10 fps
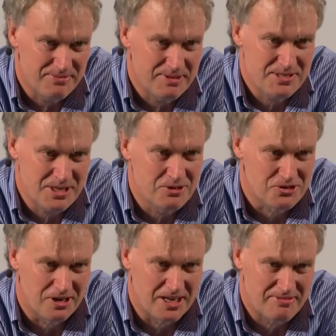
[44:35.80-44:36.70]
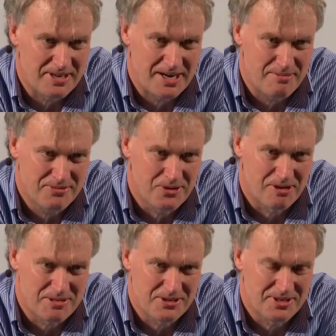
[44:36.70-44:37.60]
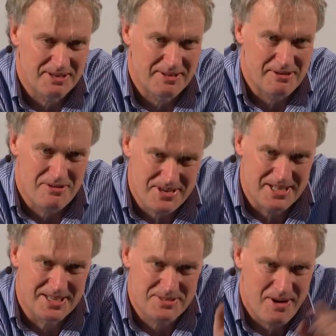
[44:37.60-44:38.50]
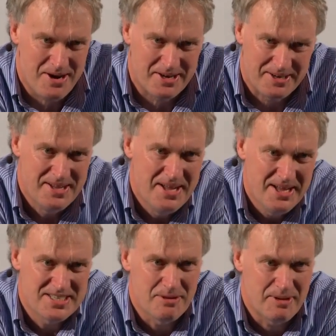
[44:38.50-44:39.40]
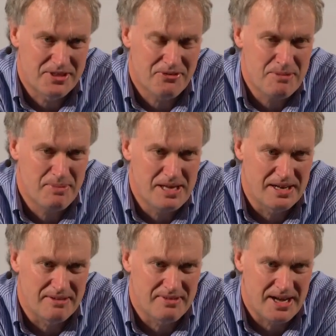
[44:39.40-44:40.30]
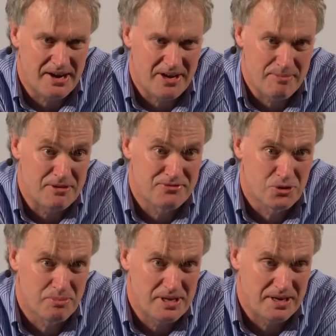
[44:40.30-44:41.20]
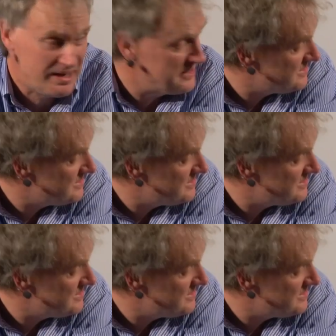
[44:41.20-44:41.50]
But there was no drug like Viagra before. They revealed this market. So about $3 billion on Viagra, about $4 billion on